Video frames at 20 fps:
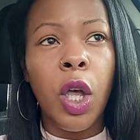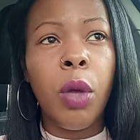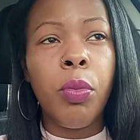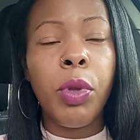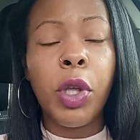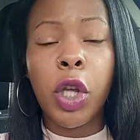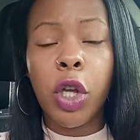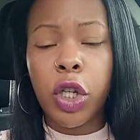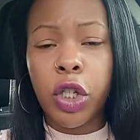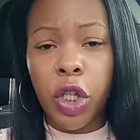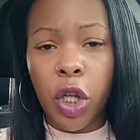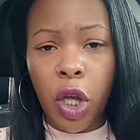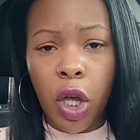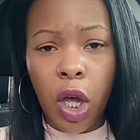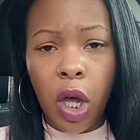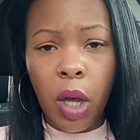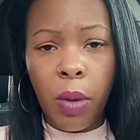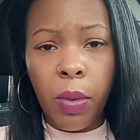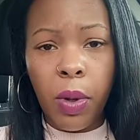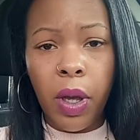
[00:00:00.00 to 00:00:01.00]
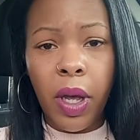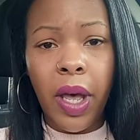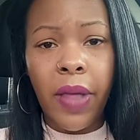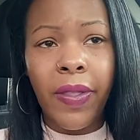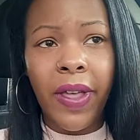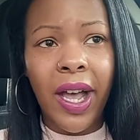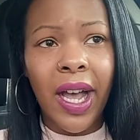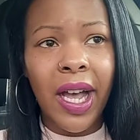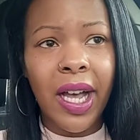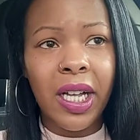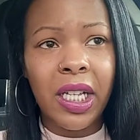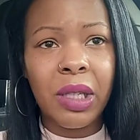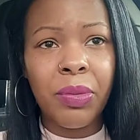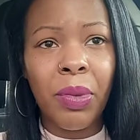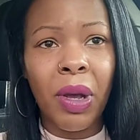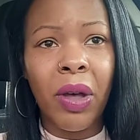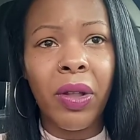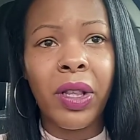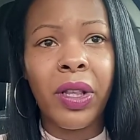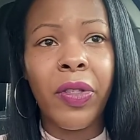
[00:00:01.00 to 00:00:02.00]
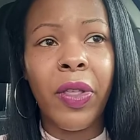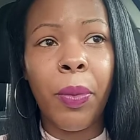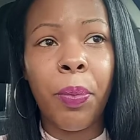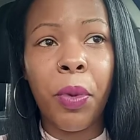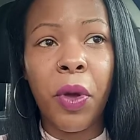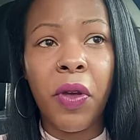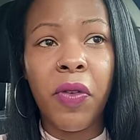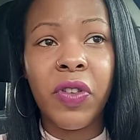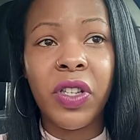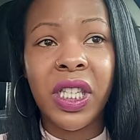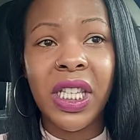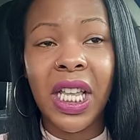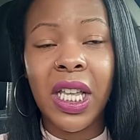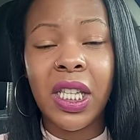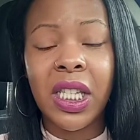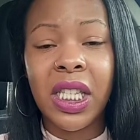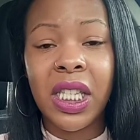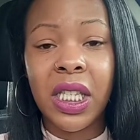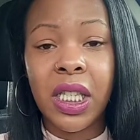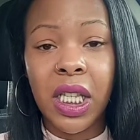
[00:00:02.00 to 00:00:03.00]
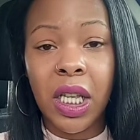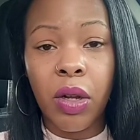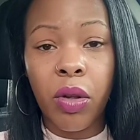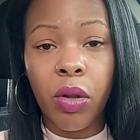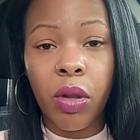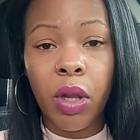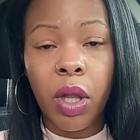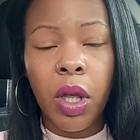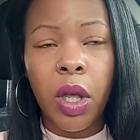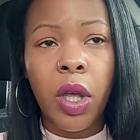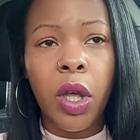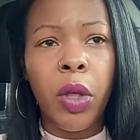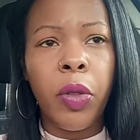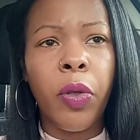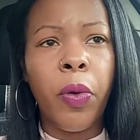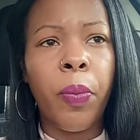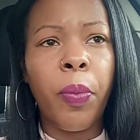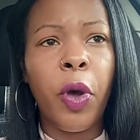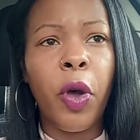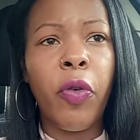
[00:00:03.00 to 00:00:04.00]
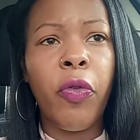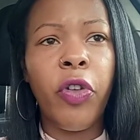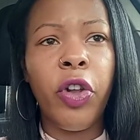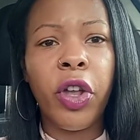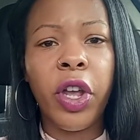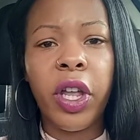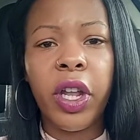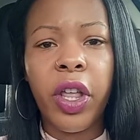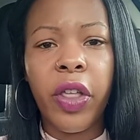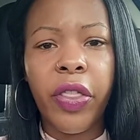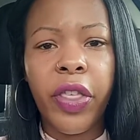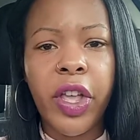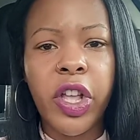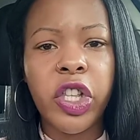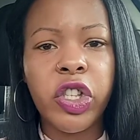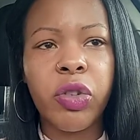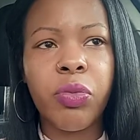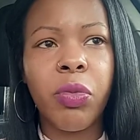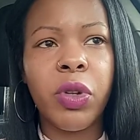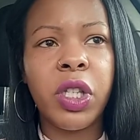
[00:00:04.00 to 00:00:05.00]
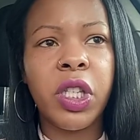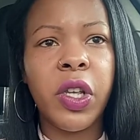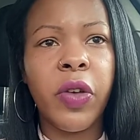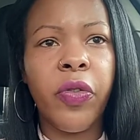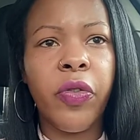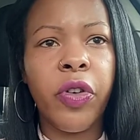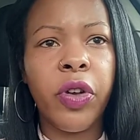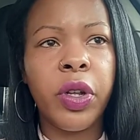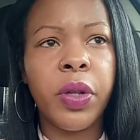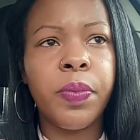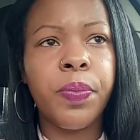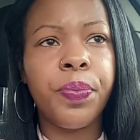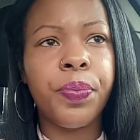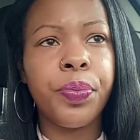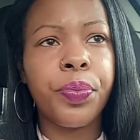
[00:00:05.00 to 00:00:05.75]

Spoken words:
Because the hermit and the hanged man, they both stay still. They're both looking at things from a different